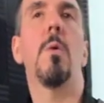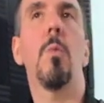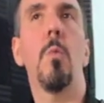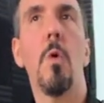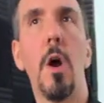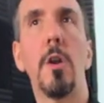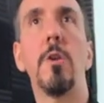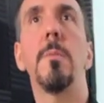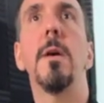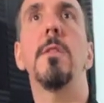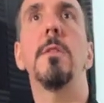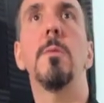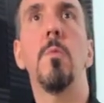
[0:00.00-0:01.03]

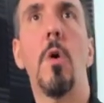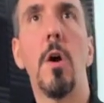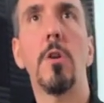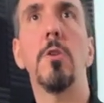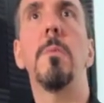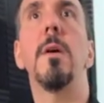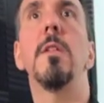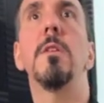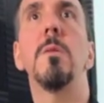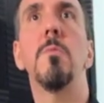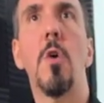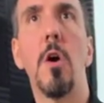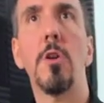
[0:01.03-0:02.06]
Watermelon,
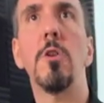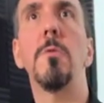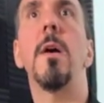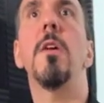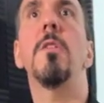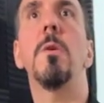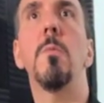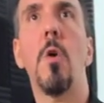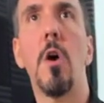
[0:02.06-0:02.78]
watermelon, watermelon,